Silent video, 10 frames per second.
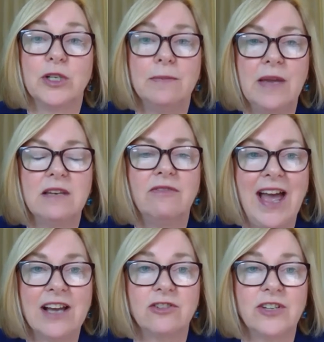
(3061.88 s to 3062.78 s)
and
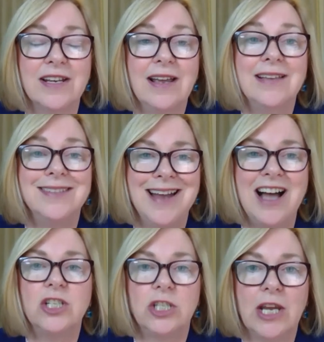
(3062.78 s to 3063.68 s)
manufacturing has
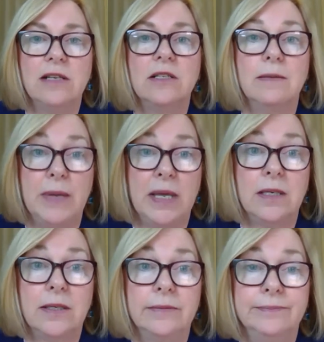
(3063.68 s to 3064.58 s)
not changed a bit.
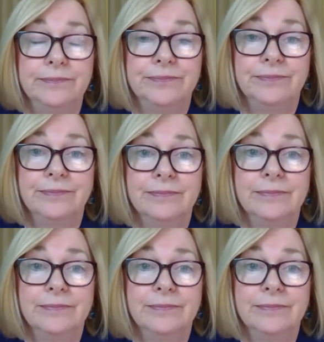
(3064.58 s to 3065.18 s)
Yeah. Hmm.